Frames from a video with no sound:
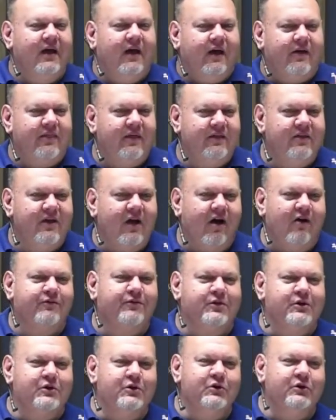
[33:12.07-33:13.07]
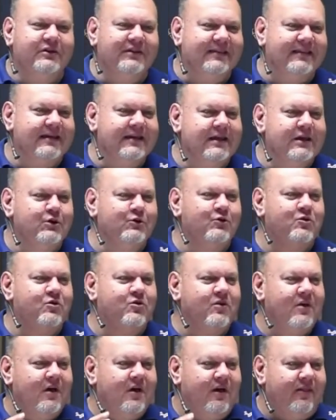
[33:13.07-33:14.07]
And then the afternoon in the
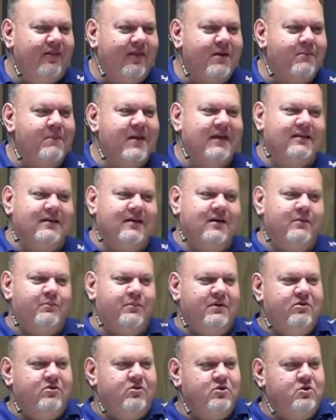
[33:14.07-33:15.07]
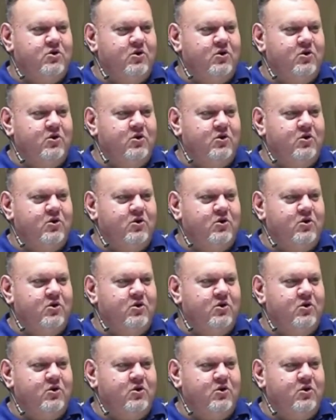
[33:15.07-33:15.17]
news, they met up in St.